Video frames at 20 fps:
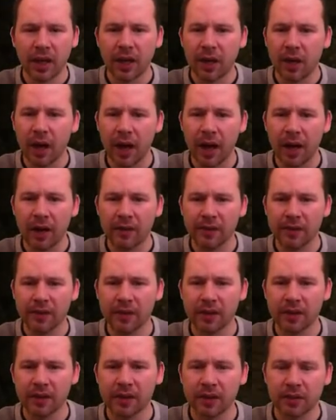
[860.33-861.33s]
After
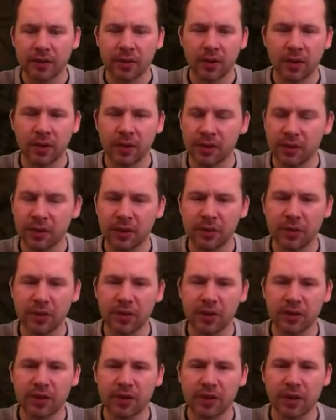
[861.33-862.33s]
this, of course, and this was
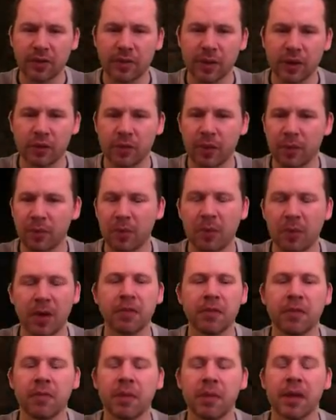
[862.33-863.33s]
just a deathmatch map, we might have
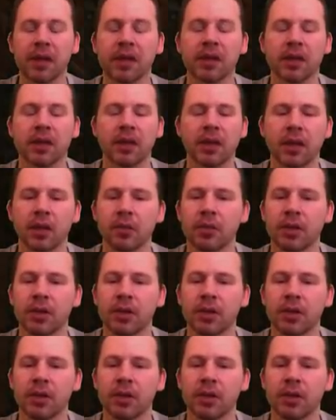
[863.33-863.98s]
played it a little bit.